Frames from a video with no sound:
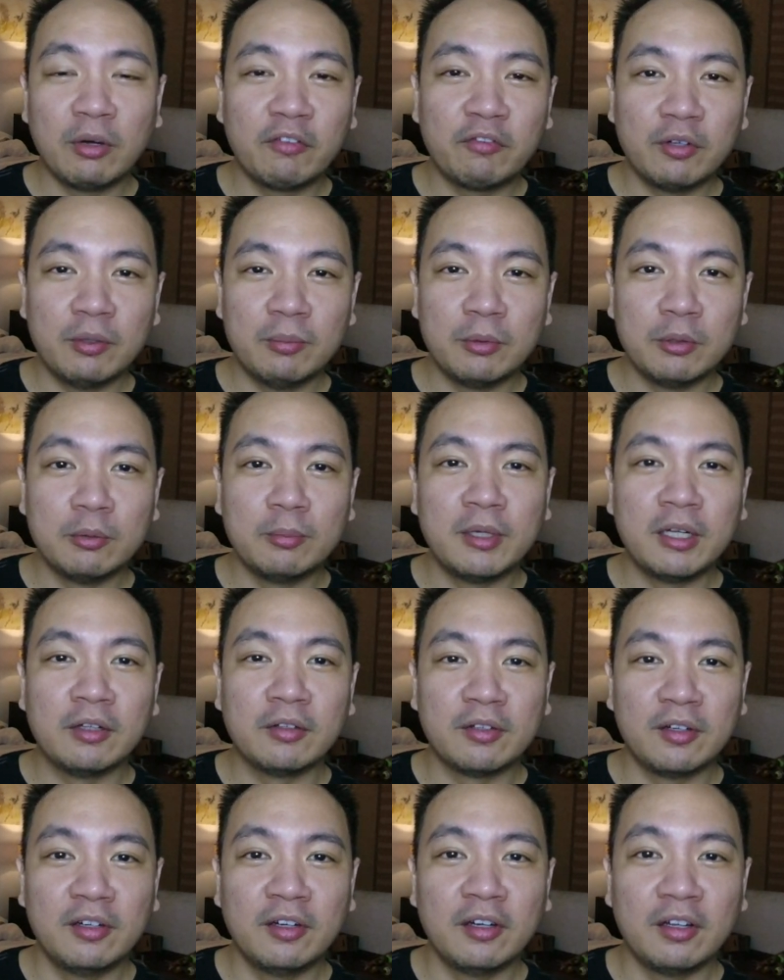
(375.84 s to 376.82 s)
work from home
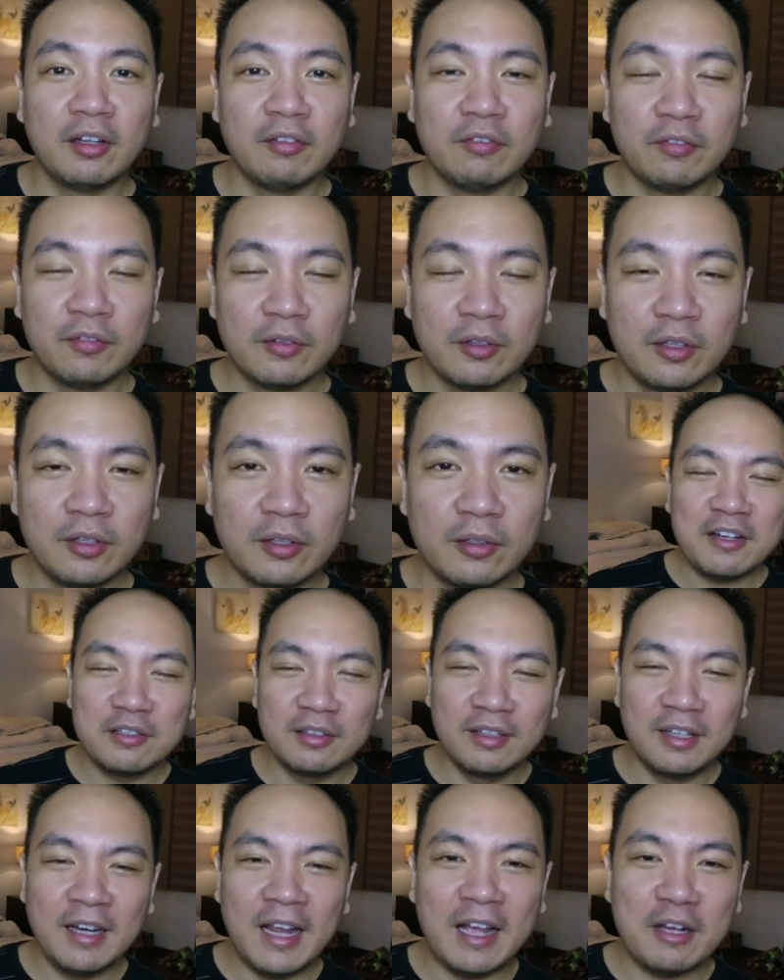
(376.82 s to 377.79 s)
alternative.
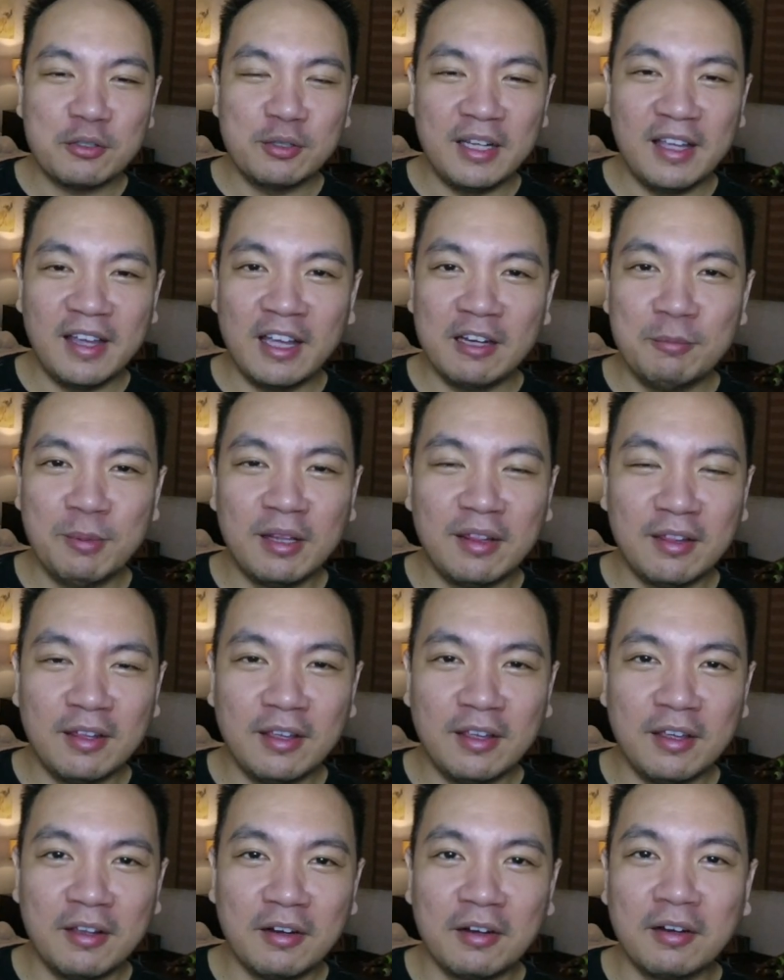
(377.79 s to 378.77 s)
That actually had me
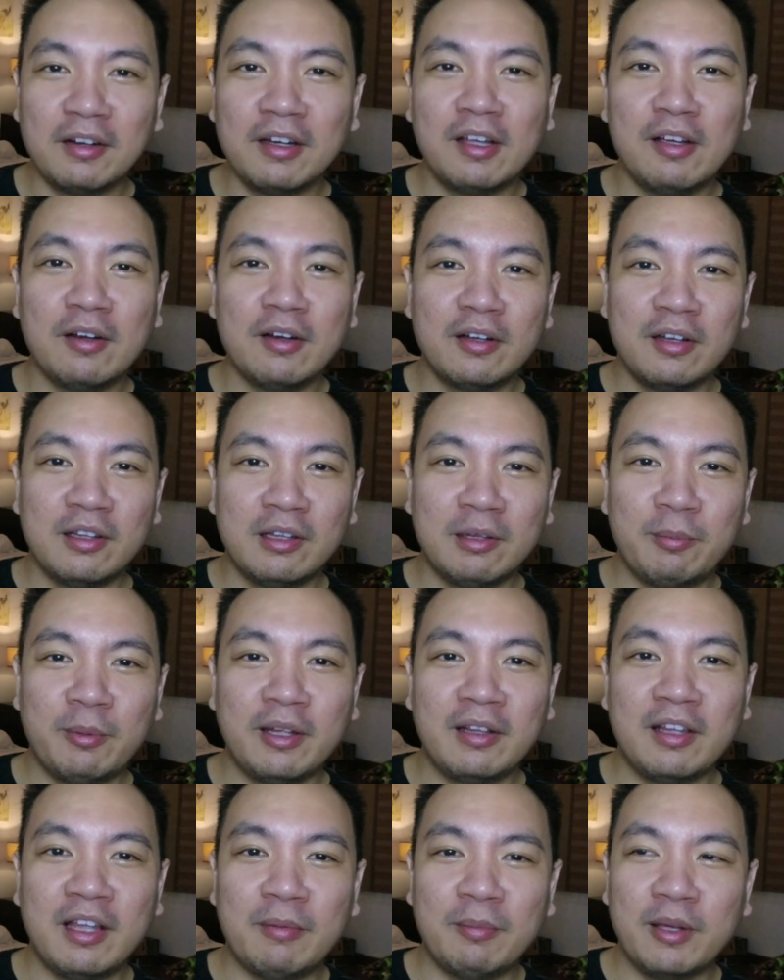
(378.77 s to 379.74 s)
thinking early on in the
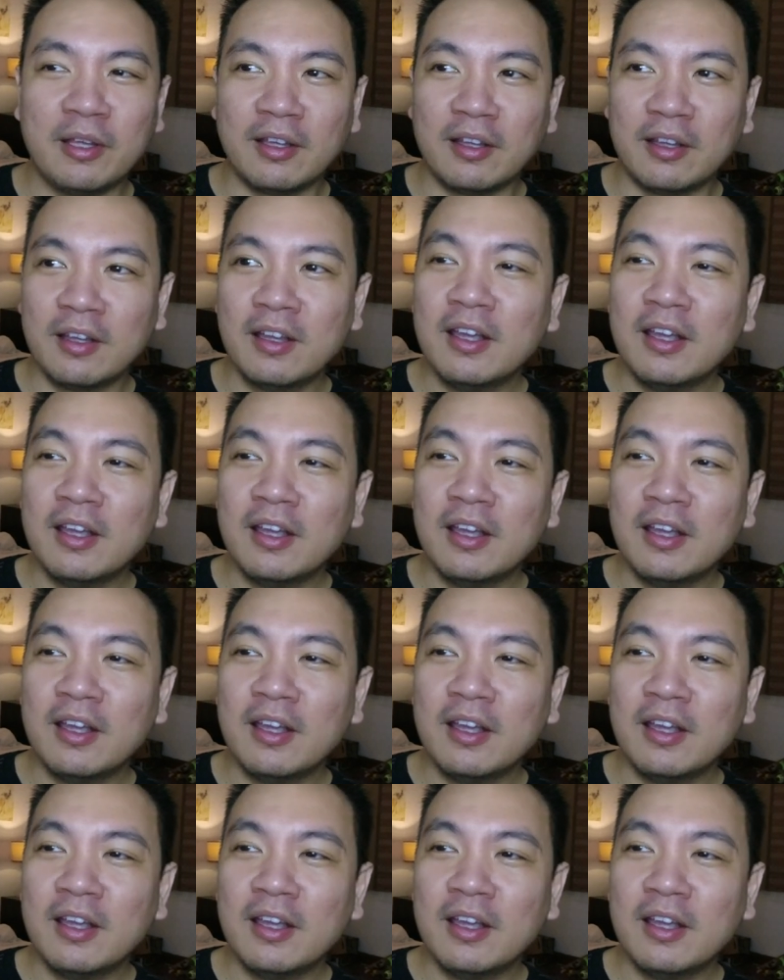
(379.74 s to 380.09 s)
pandemic.